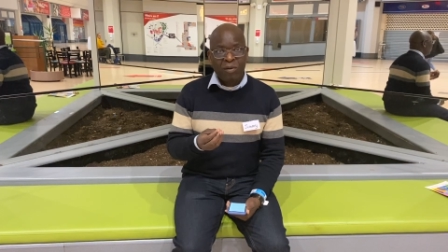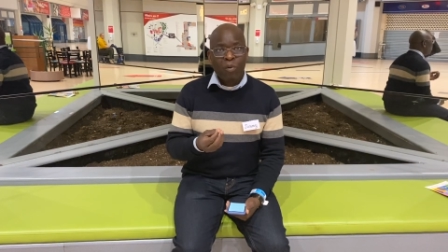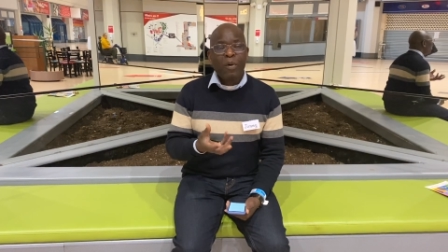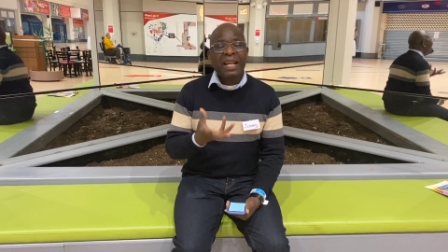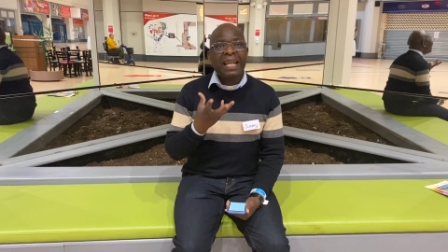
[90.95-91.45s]

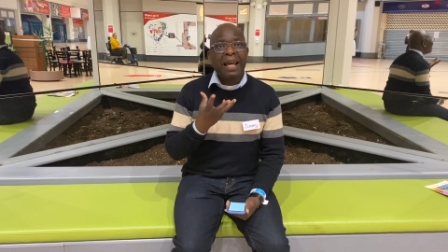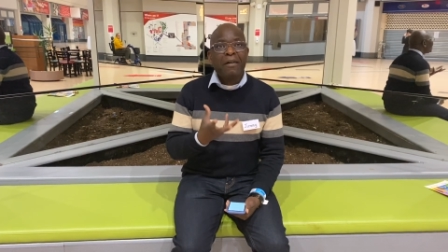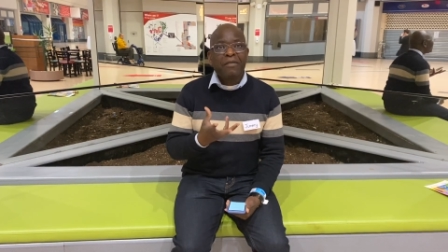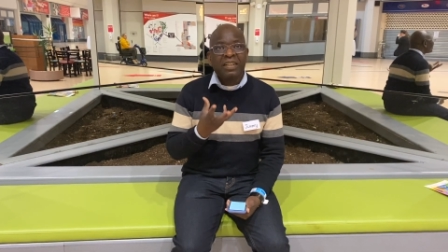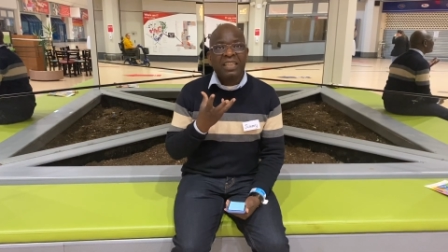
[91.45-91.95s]
When
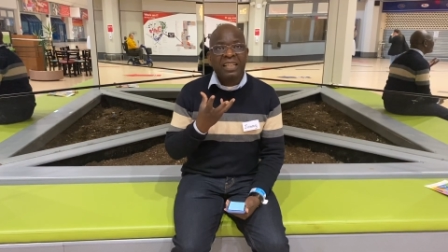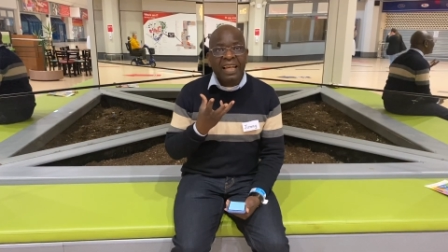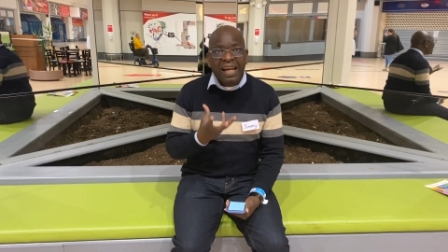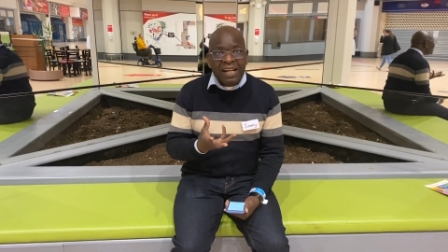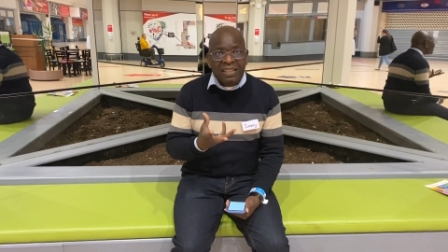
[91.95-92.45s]
everything
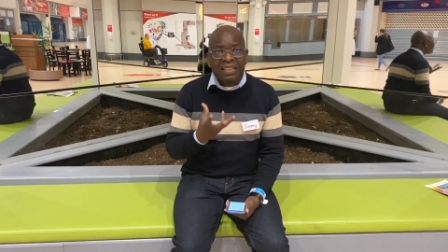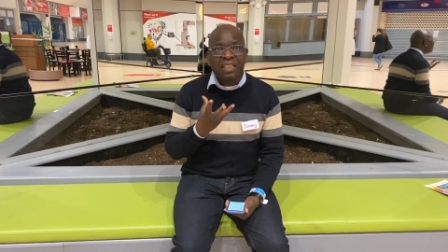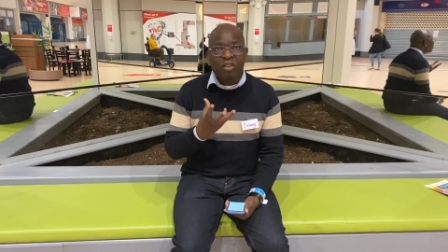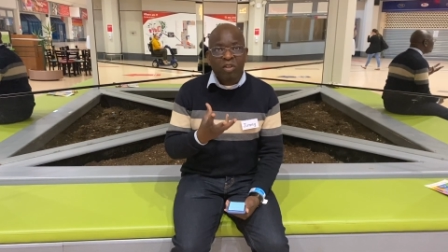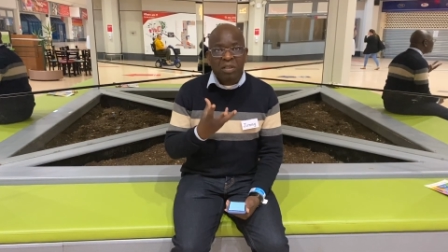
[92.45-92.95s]
else did
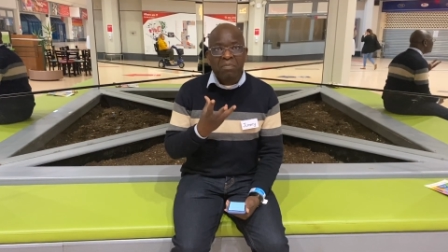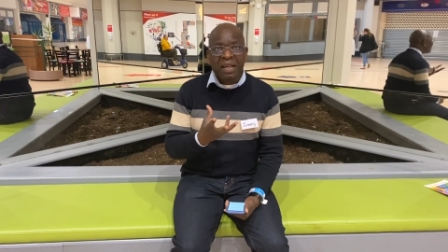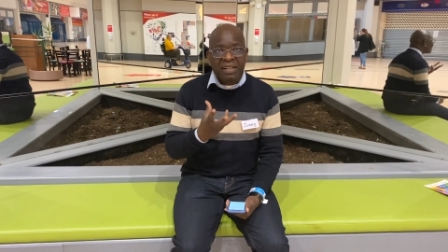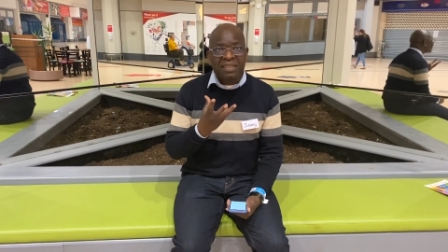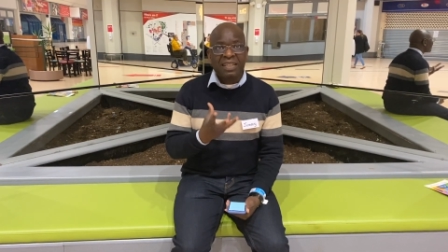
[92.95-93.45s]
not
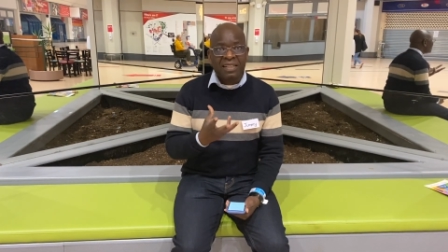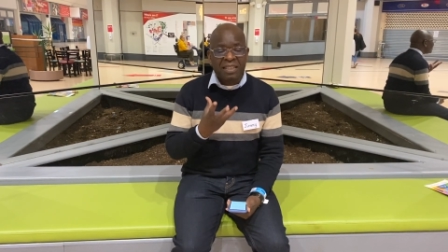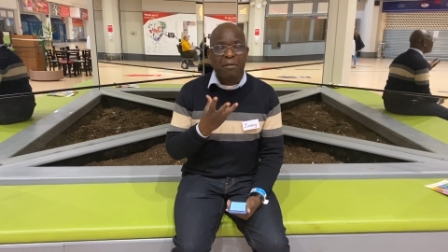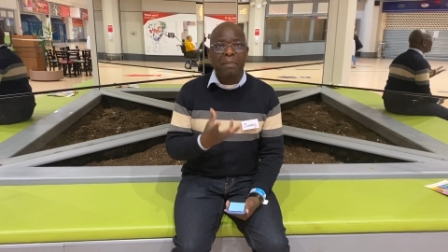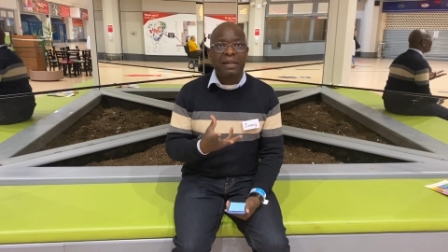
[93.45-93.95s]
make sense
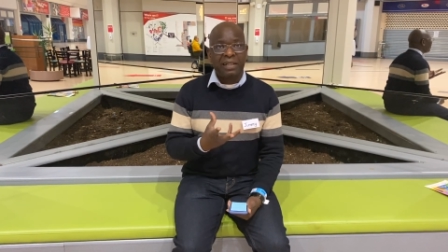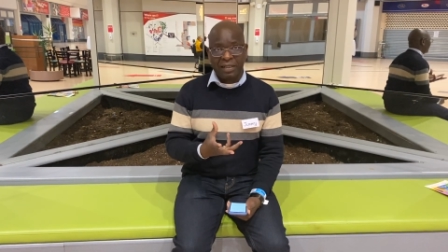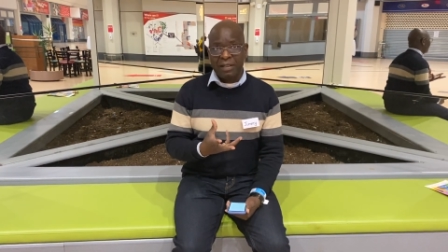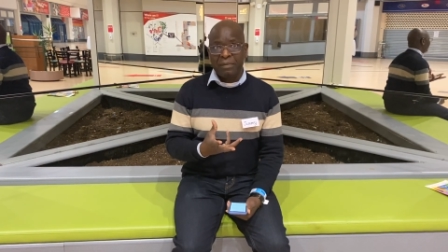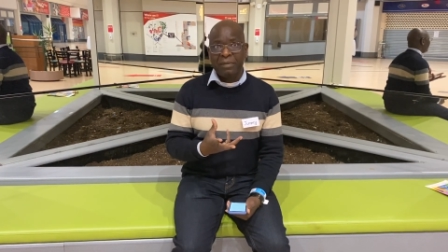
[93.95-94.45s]
in
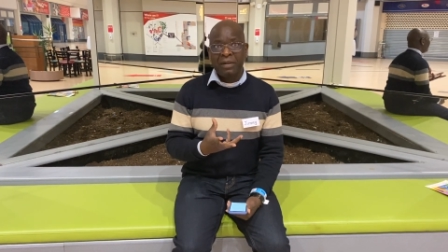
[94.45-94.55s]
Bethlehem,